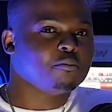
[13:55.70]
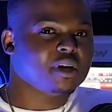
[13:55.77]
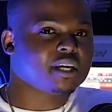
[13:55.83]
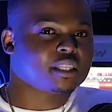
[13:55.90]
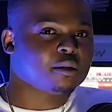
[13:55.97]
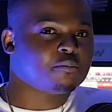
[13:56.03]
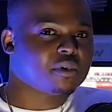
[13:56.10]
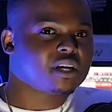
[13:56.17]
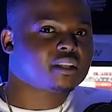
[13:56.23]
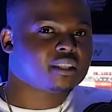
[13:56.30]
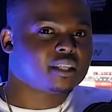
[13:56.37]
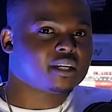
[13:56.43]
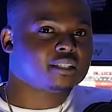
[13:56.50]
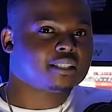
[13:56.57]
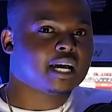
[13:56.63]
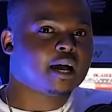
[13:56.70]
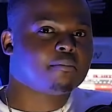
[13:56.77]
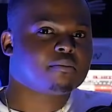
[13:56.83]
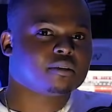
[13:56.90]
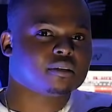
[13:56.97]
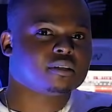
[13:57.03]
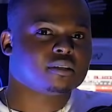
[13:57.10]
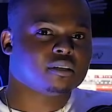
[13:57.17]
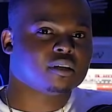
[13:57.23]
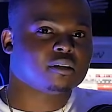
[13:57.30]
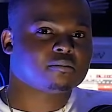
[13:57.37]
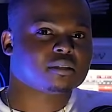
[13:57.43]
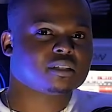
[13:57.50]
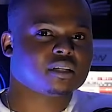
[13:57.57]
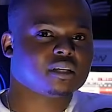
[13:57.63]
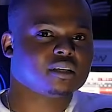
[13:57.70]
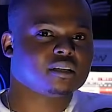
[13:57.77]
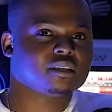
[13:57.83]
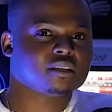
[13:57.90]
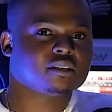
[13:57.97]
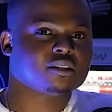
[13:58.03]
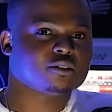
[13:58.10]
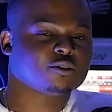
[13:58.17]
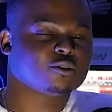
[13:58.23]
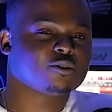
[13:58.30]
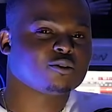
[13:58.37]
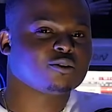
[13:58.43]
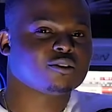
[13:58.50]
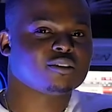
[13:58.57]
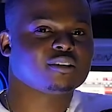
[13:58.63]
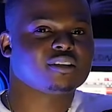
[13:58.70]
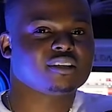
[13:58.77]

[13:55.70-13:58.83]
make the big things happen. You know what I'm saying? So